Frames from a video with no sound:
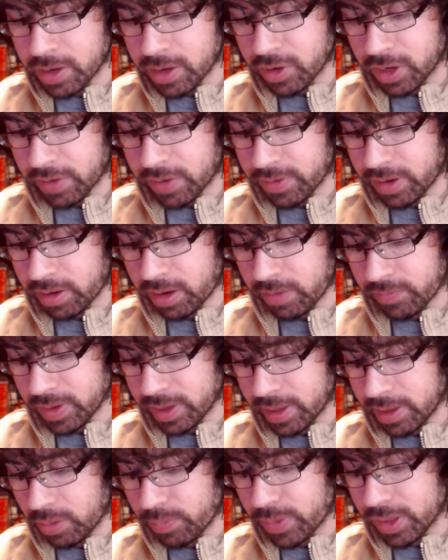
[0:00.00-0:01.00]
undercover detective
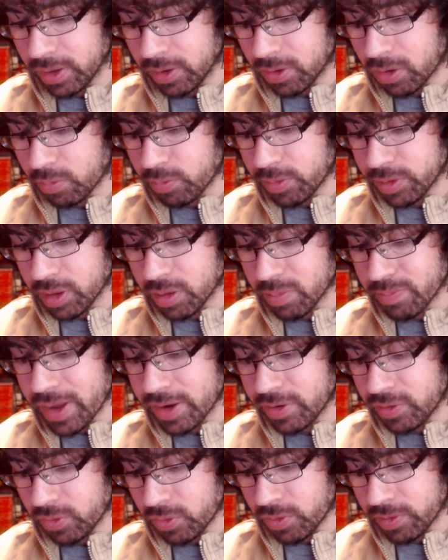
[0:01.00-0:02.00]
killed by the cult was his
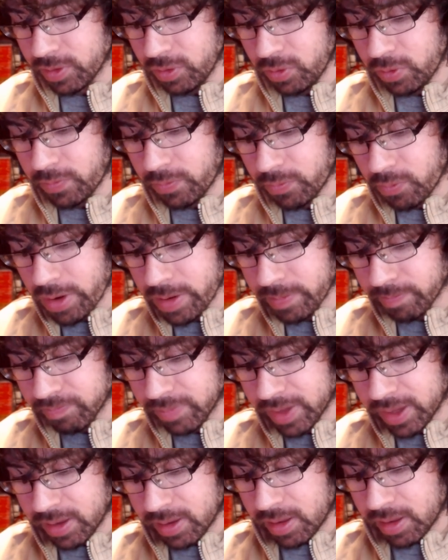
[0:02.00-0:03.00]
mentor and good friend.
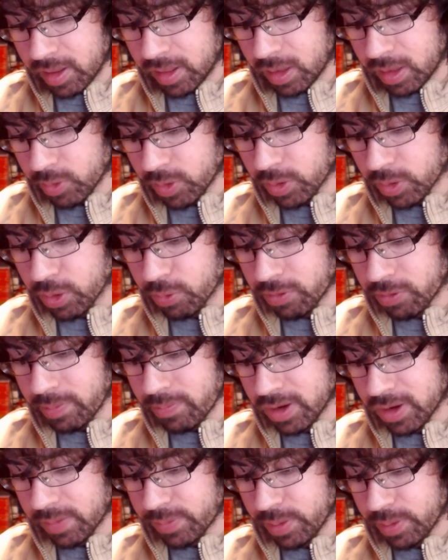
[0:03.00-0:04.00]
That was also where he
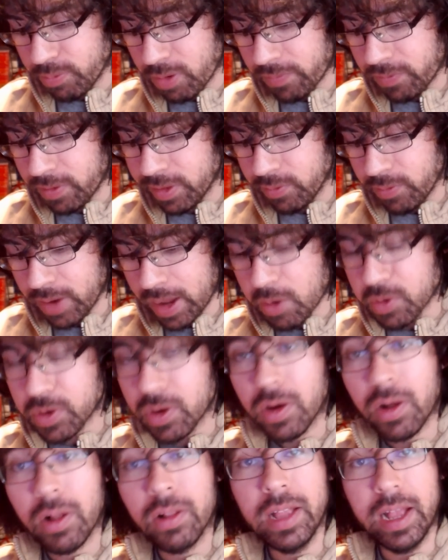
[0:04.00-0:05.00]
picked up his preference for
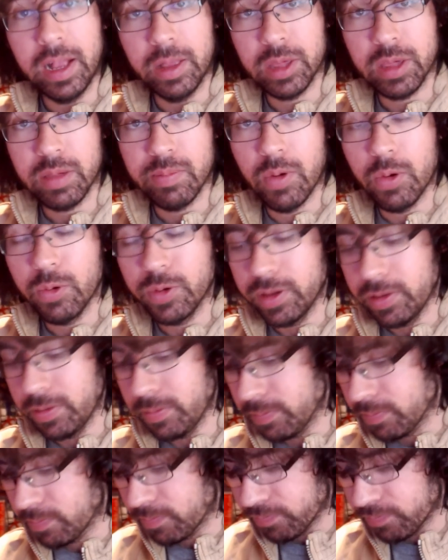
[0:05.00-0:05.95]
alcohol and smoking.